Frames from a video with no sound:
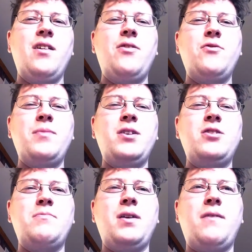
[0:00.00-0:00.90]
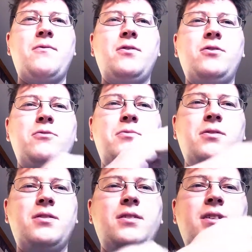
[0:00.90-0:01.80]
through my GPA for a loop,
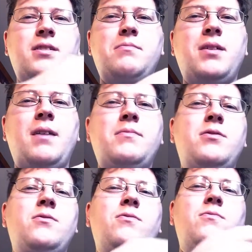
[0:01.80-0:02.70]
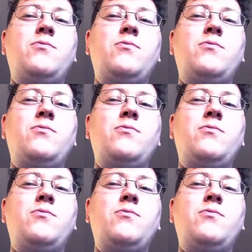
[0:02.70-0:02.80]
so it's going to take some time to